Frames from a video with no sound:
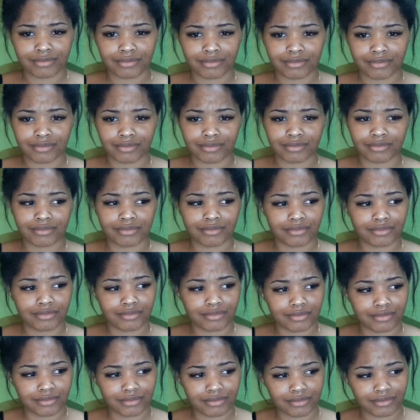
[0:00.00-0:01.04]

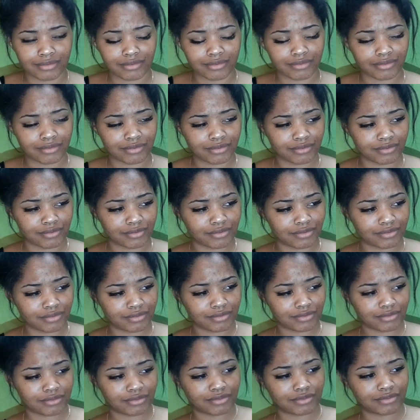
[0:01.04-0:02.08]

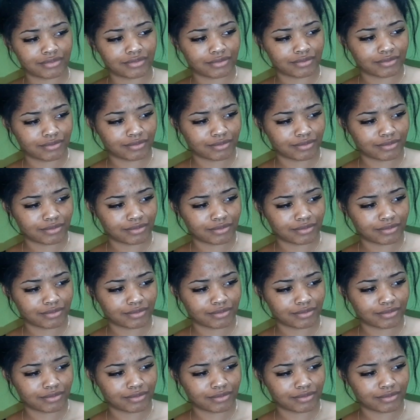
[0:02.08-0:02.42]
This person isn't speaking.